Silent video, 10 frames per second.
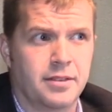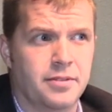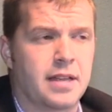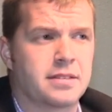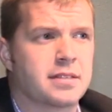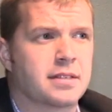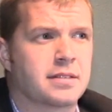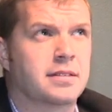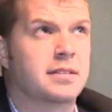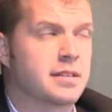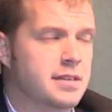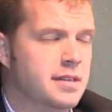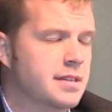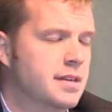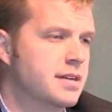in
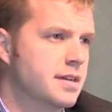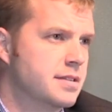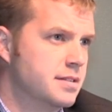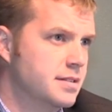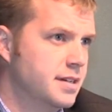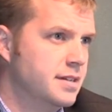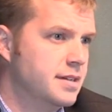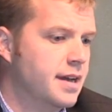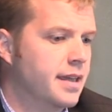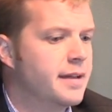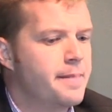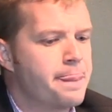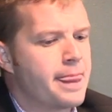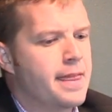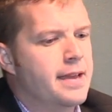2016 than it does in 1990.
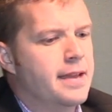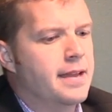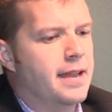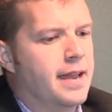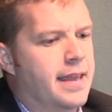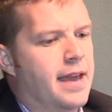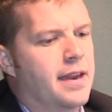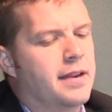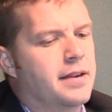And yet,